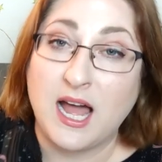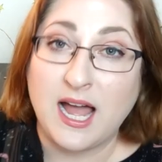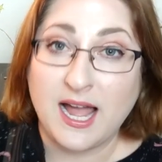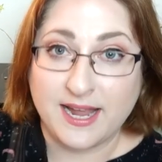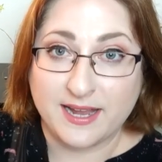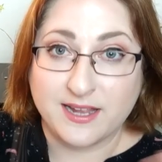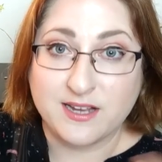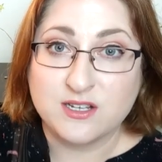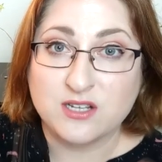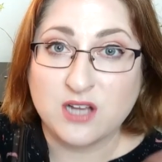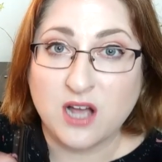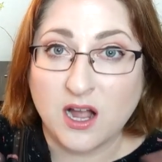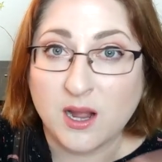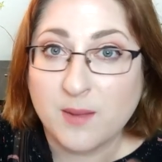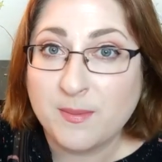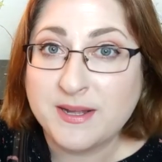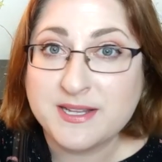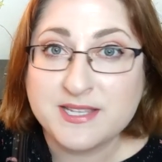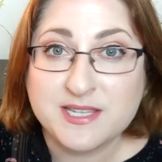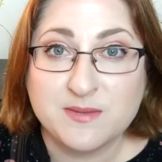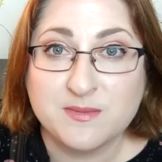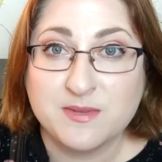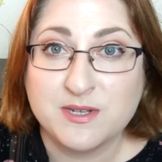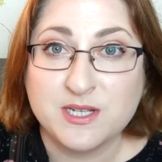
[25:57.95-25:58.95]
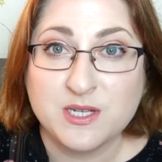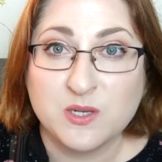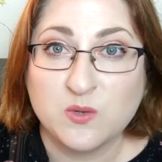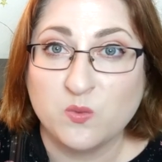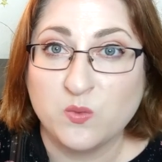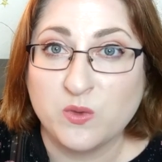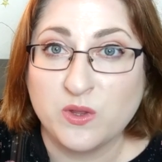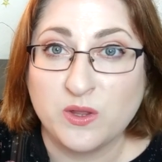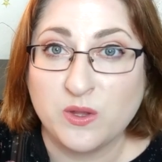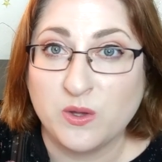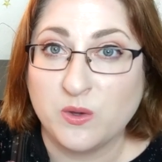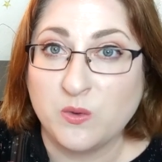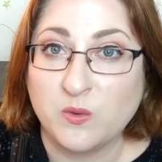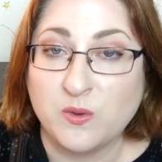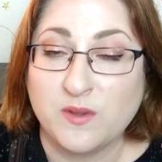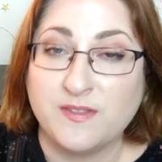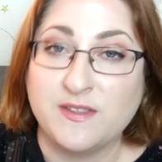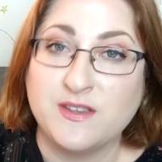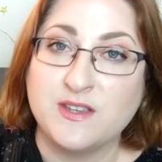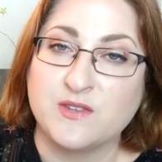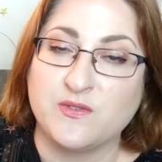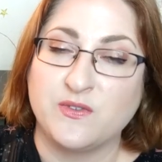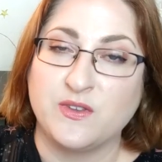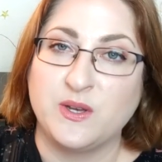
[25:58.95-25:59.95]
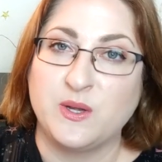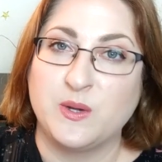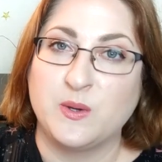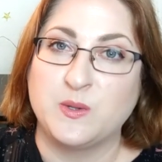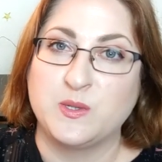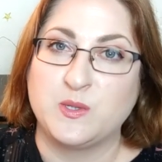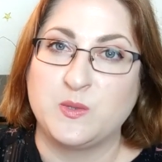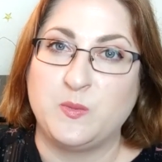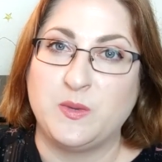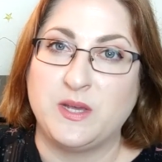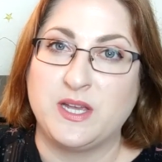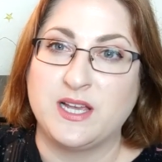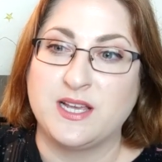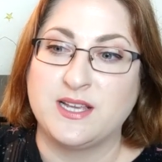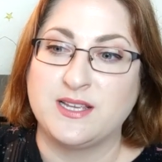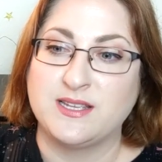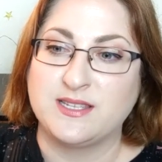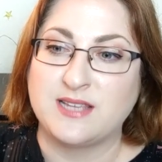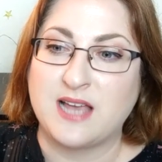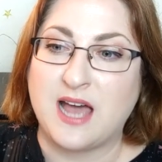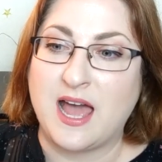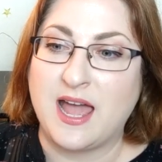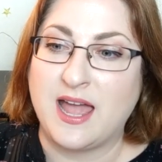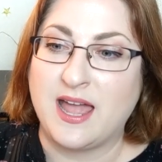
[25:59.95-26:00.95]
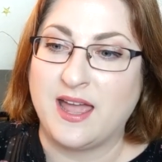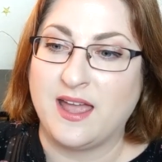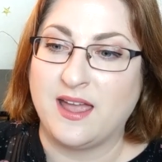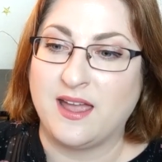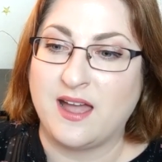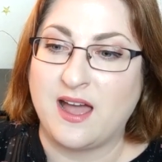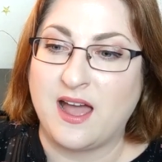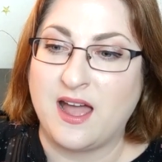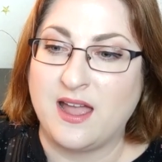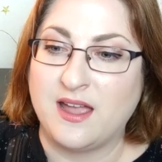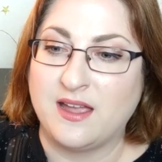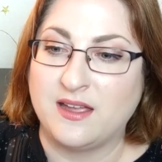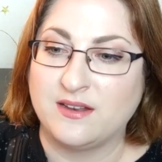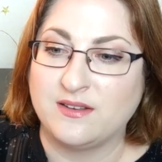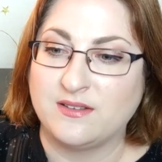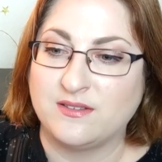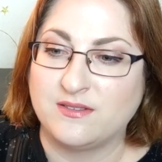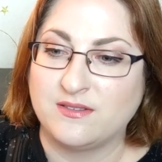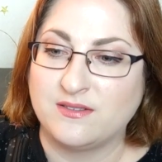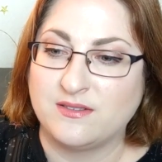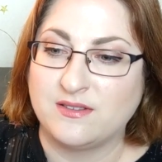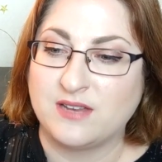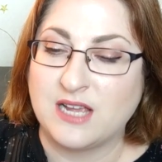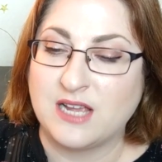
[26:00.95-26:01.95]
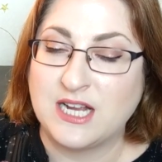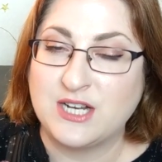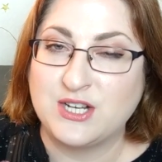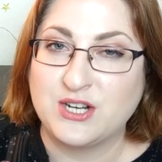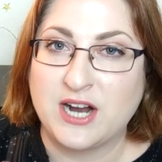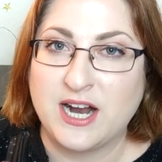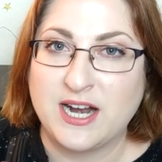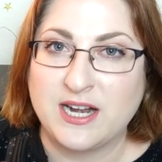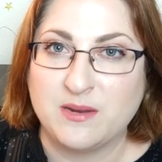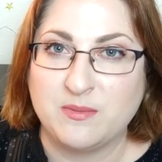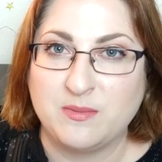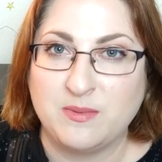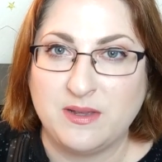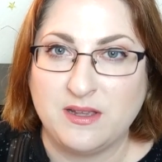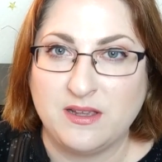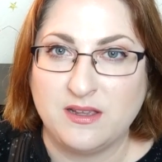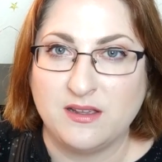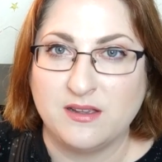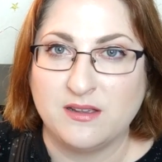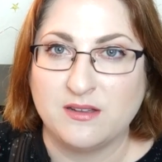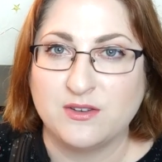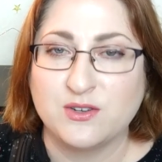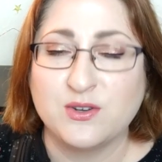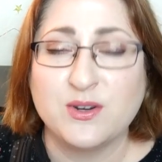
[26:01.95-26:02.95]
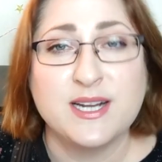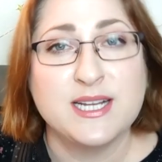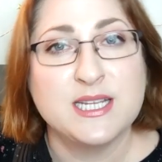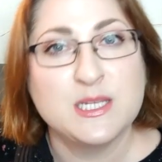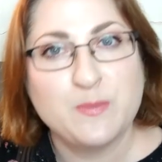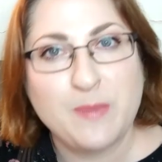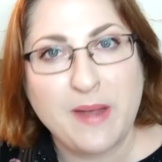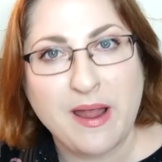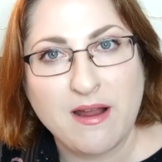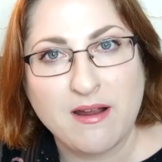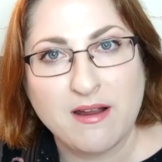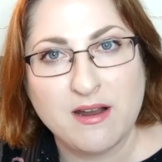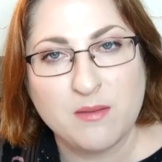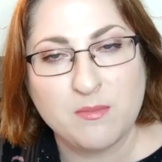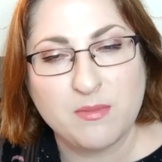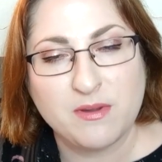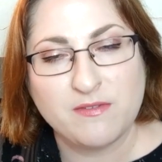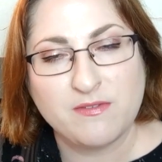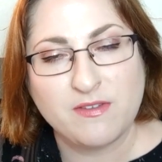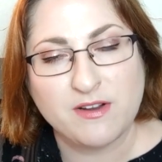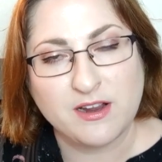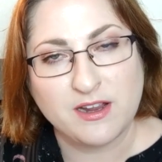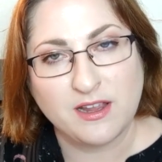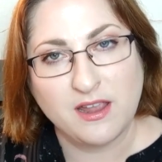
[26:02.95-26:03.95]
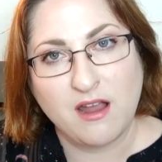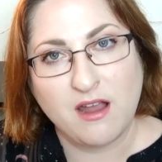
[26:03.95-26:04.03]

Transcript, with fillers: I can talk about submission with you in these videos because I, I, I try to be transparent but very